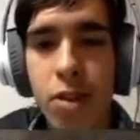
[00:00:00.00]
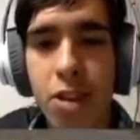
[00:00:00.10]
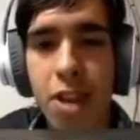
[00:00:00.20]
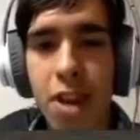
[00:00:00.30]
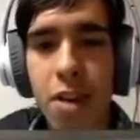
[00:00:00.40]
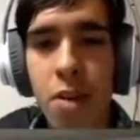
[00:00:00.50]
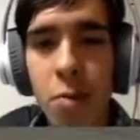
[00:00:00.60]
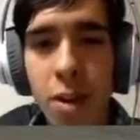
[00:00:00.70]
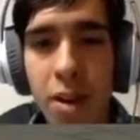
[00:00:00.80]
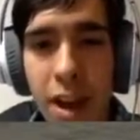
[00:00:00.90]
there, and
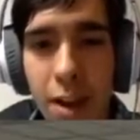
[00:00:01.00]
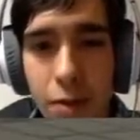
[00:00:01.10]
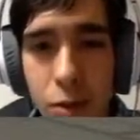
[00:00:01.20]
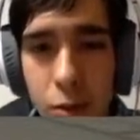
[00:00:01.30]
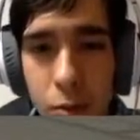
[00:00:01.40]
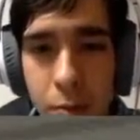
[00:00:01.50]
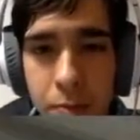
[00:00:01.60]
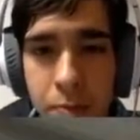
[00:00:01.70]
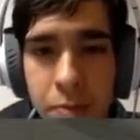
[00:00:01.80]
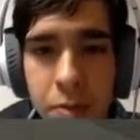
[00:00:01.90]
we're going to have to
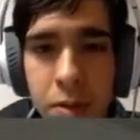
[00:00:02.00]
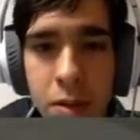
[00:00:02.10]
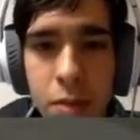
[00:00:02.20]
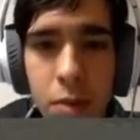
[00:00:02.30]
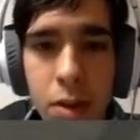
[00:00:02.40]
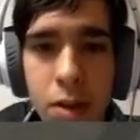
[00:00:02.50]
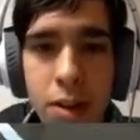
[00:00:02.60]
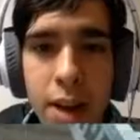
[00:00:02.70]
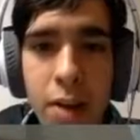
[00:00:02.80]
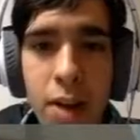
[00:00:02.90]
run
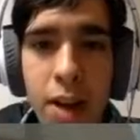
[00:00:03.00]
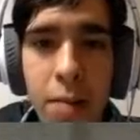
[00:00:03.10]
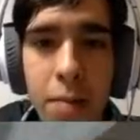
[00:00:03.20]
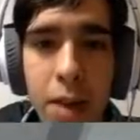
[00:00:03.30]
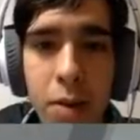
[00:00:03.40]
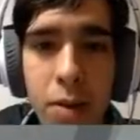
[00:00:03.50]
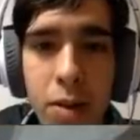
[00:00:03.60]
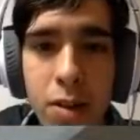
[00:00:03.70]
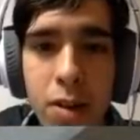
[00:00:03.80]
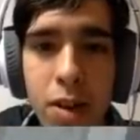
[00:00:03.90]
down and power
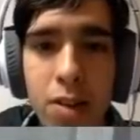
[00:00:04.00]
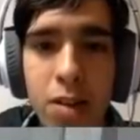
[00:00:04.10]
these guys